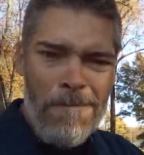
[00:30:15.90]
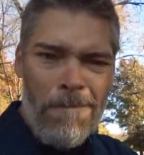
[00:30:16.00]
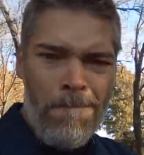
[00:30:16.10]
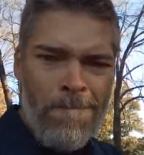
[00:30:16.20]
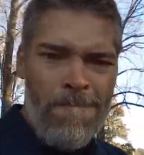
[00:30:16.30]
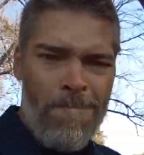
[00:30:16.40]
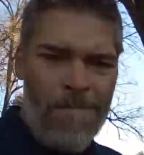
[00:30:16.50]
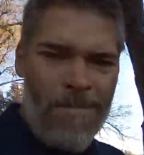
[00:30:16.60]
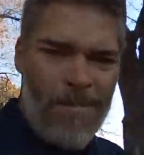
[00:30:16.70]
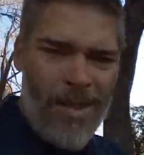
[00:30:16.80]

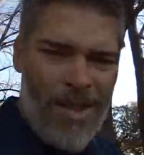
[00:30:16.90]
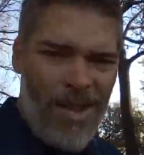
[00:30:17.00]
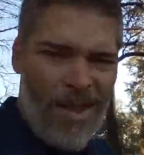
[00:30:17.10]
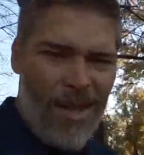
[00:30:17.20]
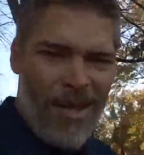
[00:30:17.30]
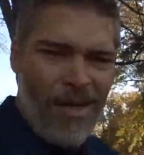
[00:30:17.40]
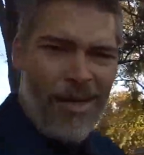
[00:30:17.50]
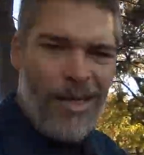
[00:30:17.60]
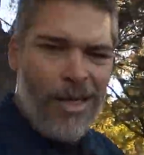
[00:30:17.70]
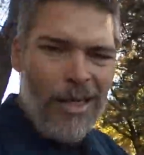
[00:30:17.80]

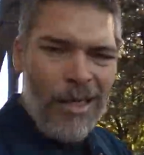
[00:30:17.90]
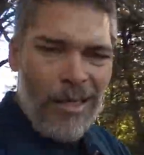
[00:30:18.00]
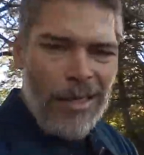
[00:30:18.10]
No one is speaking in this clip.